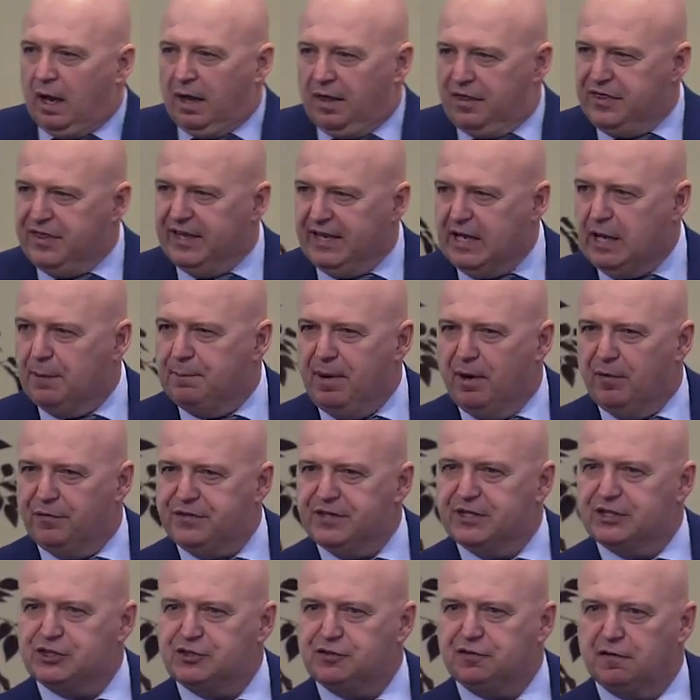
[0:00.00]
Think about
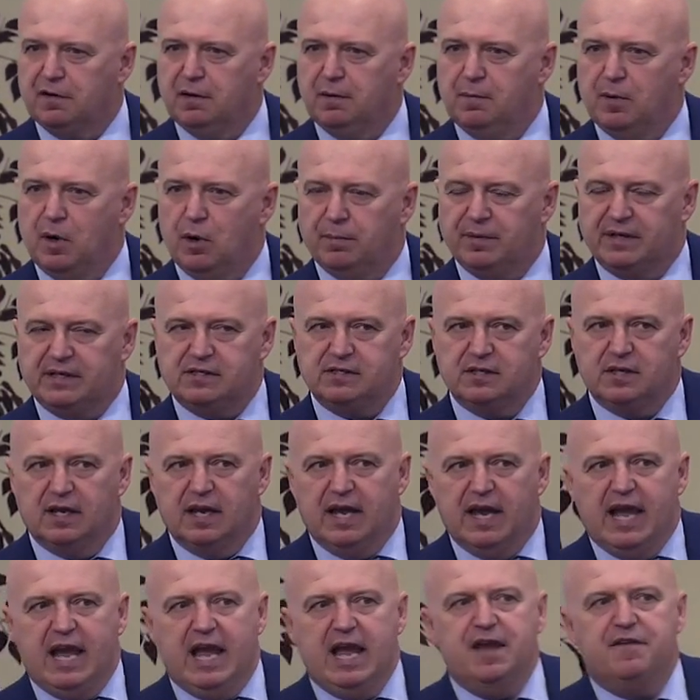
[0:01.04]
this for a moment.
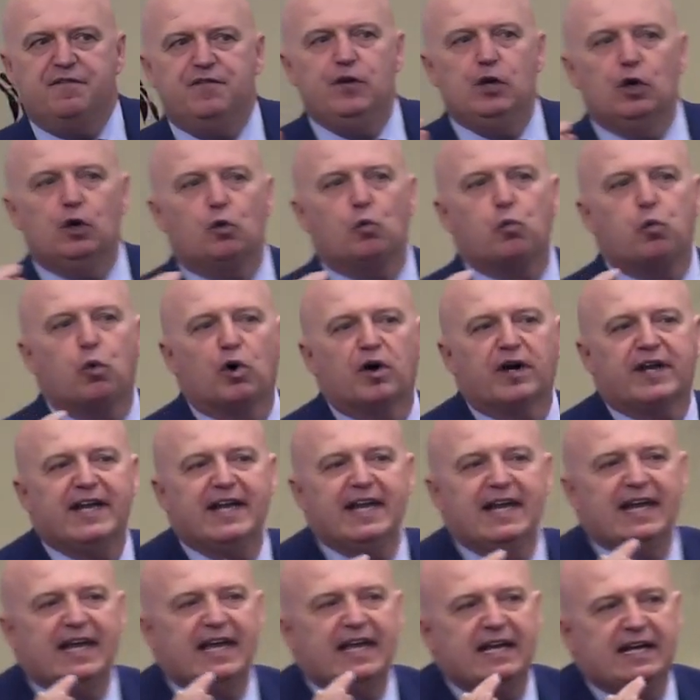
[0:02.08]
If you're
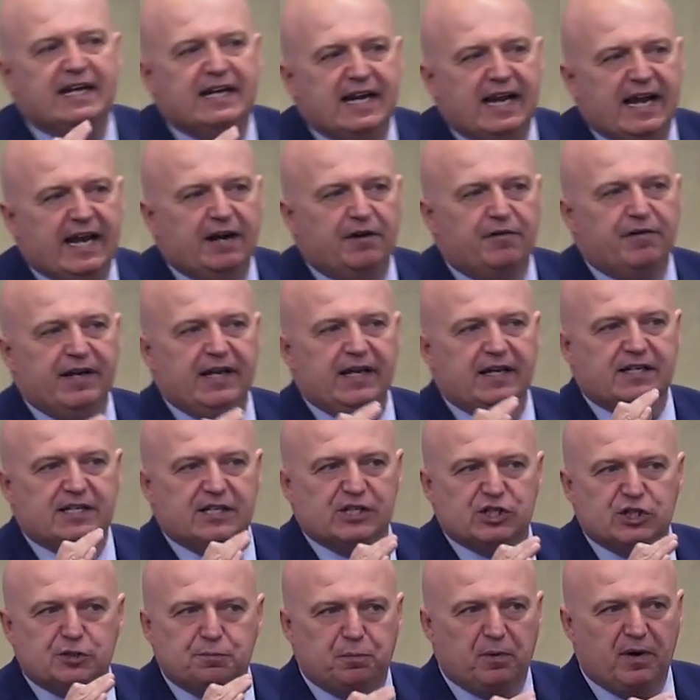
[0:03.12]
working in an area to
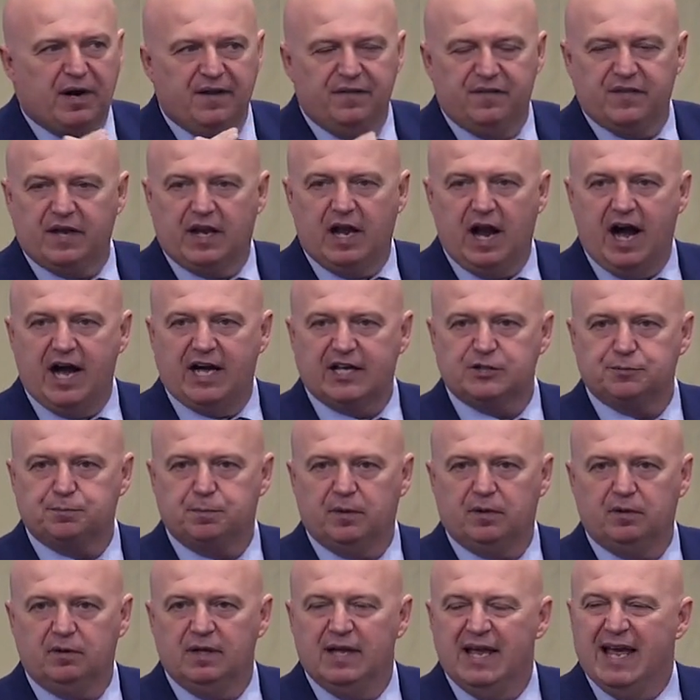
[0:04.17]
spread the
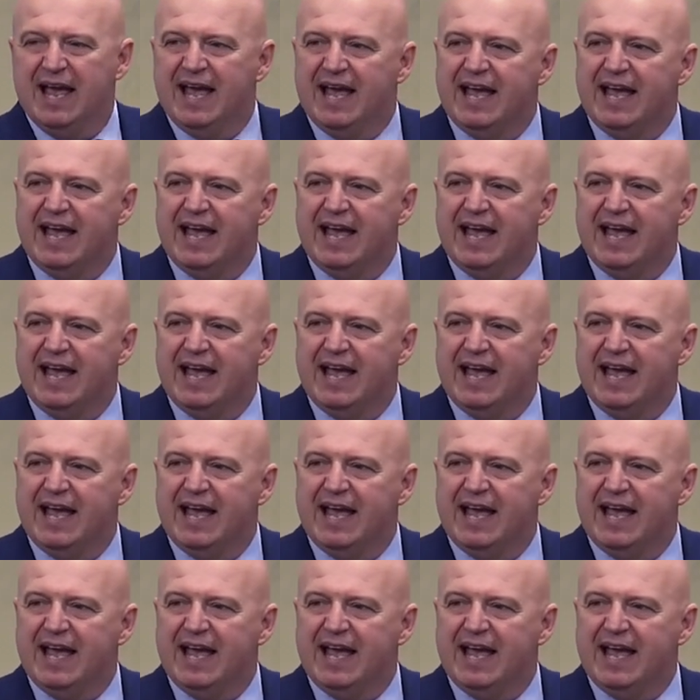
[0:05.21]
gospel